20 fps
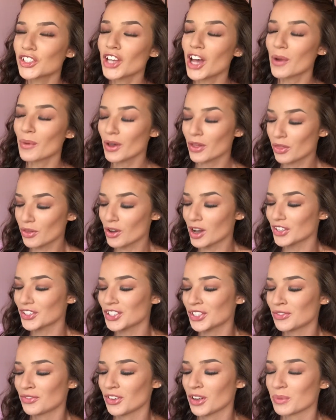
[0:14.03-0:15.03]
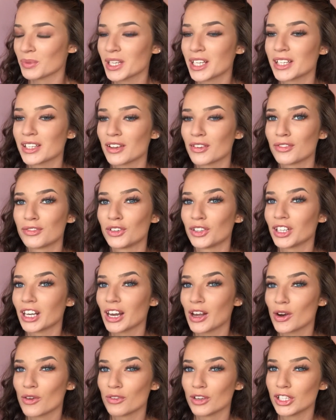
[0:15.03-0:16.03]
So I thought I'd just film this fun
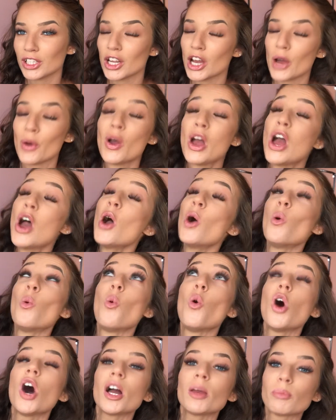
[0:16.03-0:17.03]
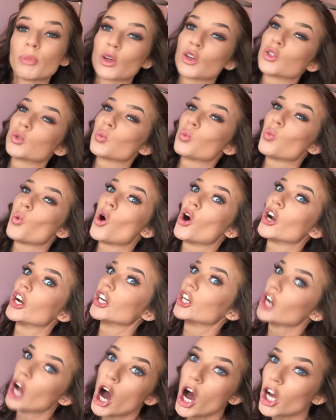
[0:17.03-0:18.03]
little video. Why? Because
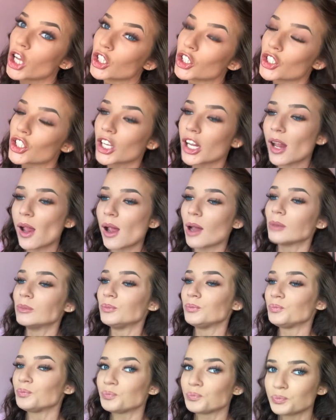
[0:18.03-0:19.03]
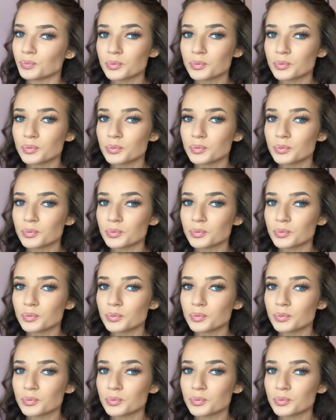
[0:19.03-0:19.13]
why not? And